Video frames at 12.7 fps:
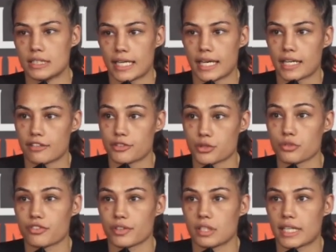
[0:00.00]
And I
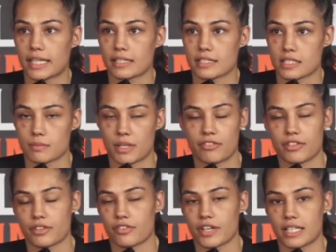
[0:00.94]
do feel like this is my
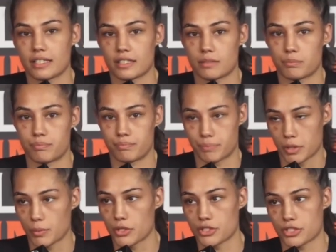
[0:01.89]
5th fight in the
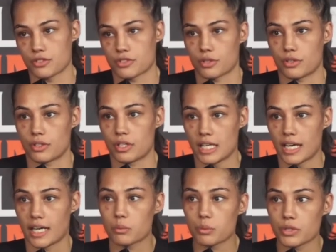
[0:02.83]
promotion, so
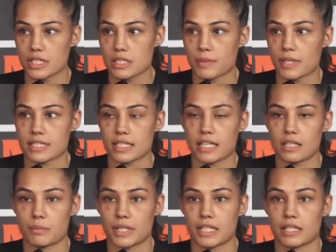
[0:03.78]
I would expect to kind
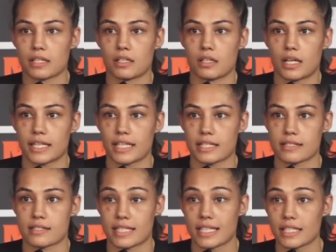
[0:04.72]
of be, I
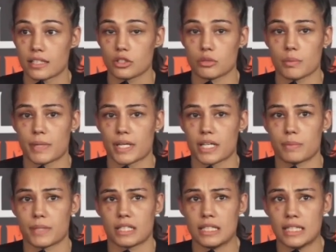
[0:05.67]
guess, seen a little bit better,
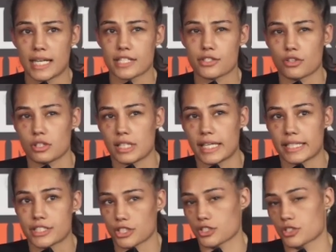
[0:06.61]
but it's not
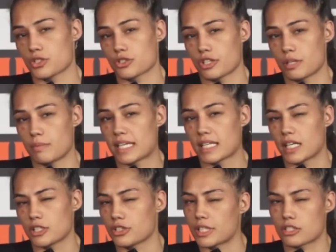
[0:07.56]
like just because you're on a main
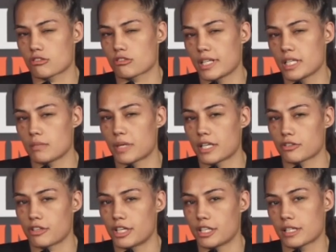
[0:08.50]
card you get treated
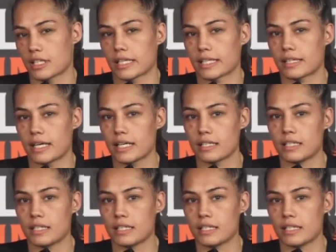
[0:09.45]
better or anything like that.